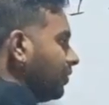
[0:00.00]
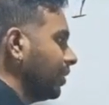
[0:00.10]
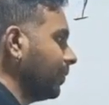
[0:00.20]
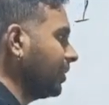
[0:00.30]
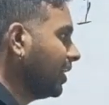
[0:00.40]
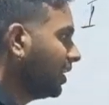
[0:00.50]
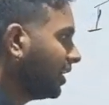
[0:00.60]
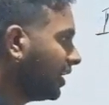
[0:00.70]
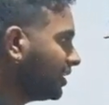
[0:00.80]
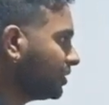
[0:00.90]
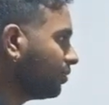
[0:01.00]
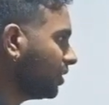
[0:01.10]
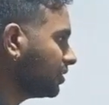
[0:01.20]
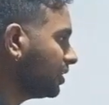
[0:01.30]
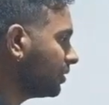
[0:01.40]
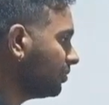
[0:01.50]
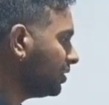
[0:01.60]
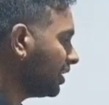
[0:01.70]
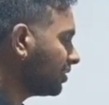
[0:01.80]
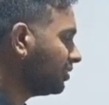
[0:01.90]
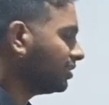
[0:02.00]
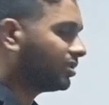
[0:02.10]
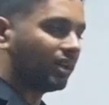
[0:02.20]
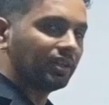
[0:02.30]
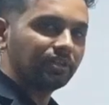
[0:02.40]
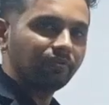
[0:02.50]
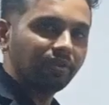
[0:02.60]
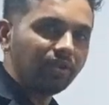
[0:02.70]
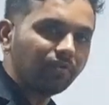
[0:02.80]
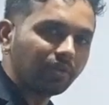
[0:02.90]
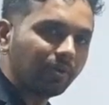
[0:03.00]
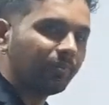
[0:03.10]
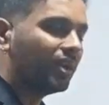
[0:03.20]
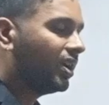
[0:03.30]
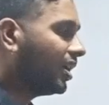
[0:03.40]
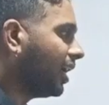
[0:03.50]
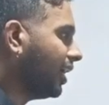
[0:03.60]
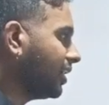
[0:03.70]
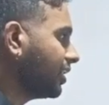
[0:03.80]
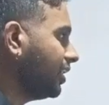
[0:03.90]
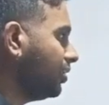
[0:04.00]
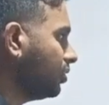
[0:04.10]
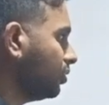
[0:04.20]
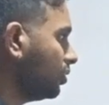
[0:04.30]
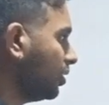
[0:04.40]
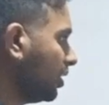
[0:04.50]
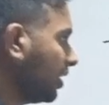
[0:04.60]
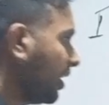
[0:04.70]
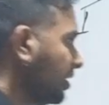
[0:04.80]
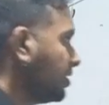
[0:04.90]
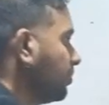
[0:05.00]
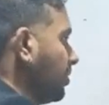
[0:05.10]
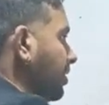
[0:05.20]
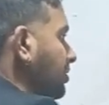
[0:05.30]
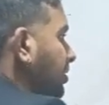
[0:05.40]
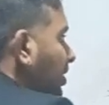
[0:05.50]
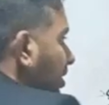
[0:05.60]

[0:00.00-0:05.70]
from H plus, that means electrons are transferring from alkene to H plus.